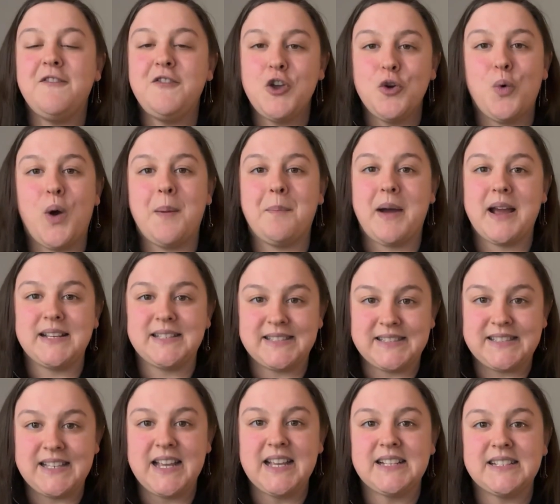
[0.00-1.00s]
you want my
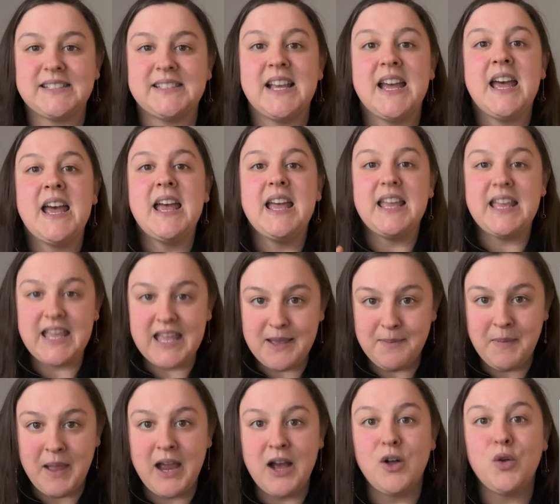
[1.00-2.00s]
6
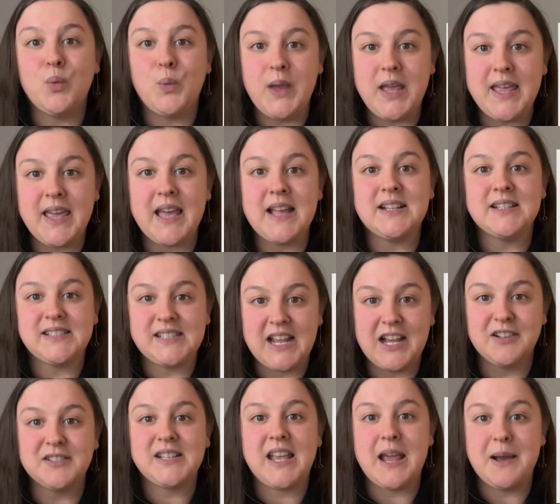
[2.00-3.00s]
email weekend
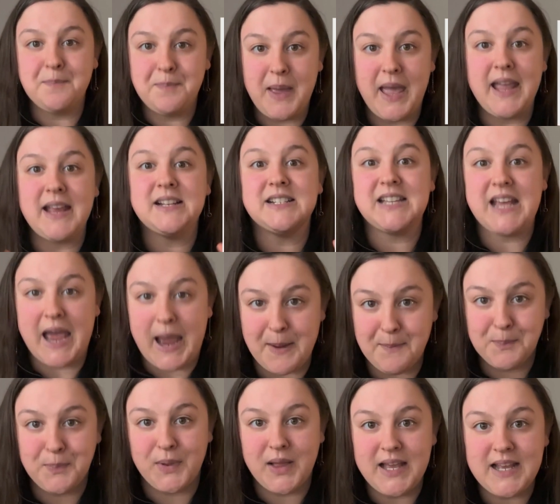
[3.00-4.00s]
sales campaign
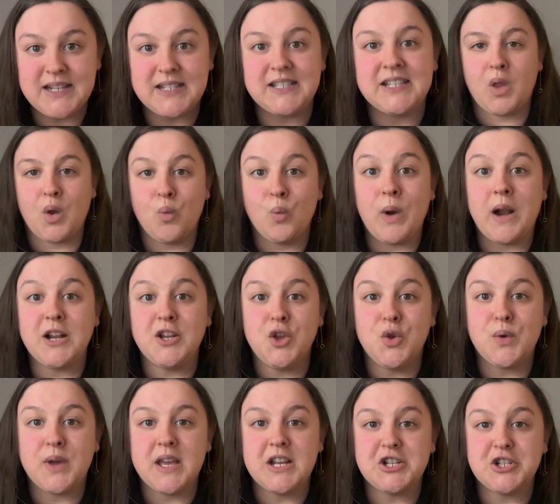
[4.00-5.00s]
template where you
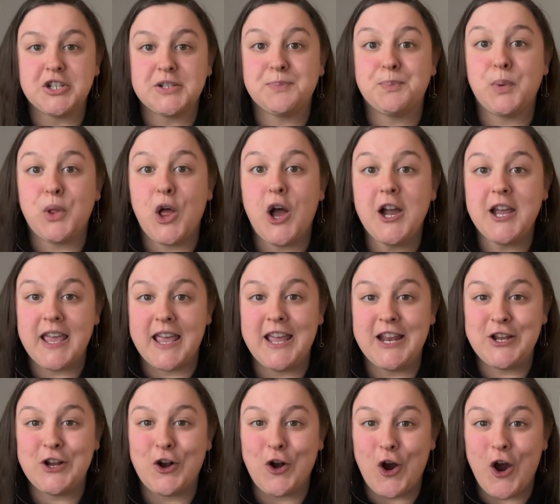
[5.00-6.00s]
can just plug in
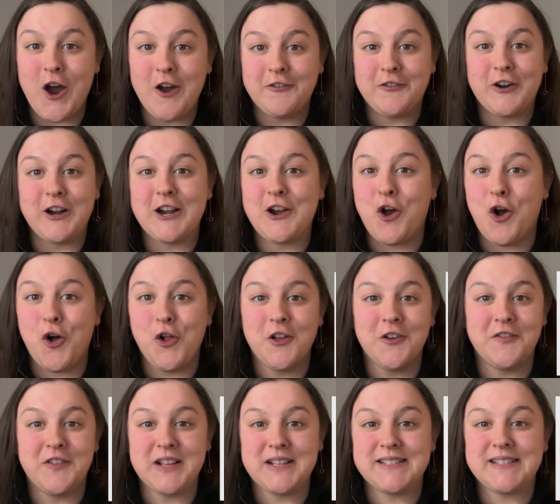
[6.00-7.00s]
your offer and all
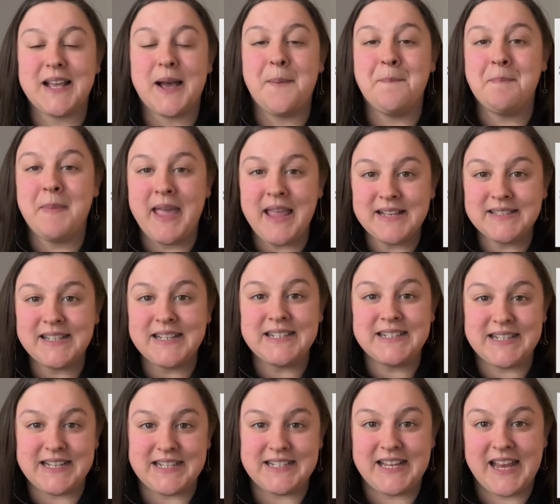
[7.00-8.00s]
of its amazing
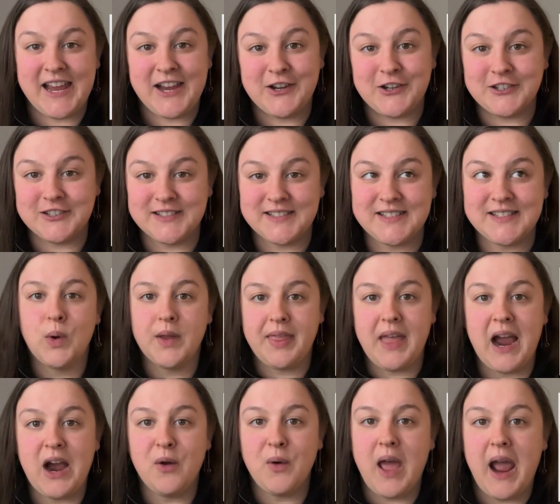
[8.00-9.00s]
details
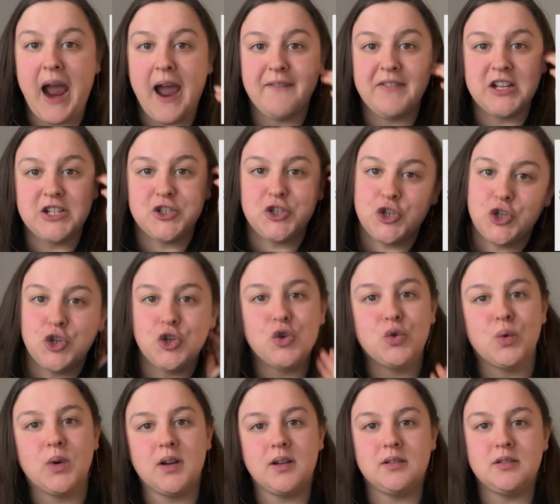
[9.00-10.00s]
without having
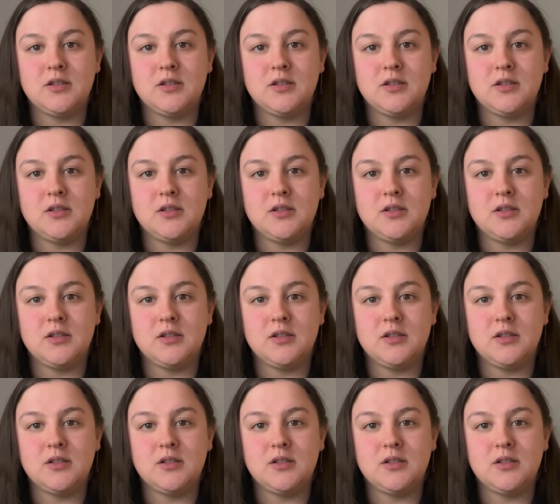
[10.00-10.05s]
to